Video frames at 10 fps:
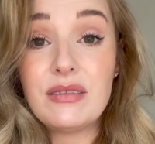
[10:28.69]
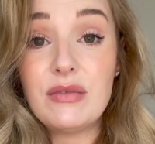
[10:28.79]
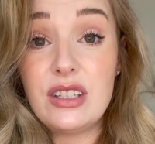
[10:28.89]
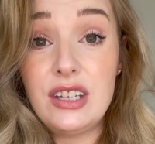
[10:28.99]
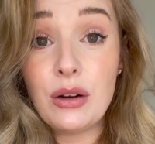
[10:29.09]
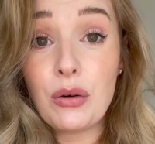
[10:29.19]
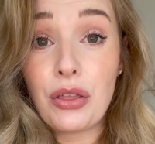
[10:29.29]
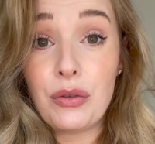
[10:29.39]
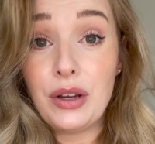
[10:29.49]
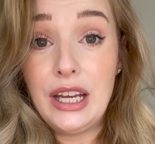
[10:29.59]

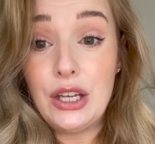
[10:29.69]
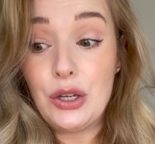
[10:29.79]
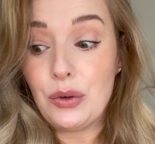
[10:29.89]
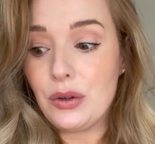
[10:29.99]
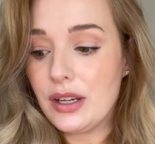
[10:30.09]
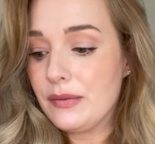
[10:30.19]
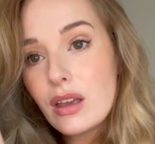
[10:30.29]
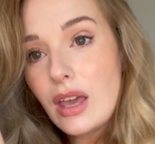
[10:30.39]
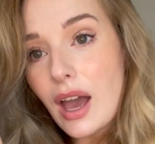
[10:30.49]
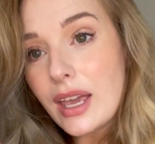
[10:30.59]
03 Nude.
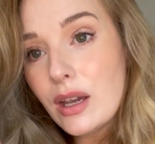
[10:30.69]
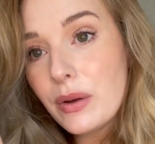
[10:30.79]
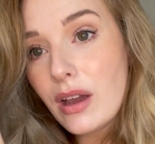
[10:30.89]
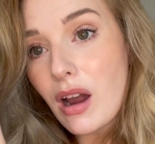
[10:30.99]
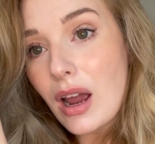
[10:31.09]
Yeah, here we are.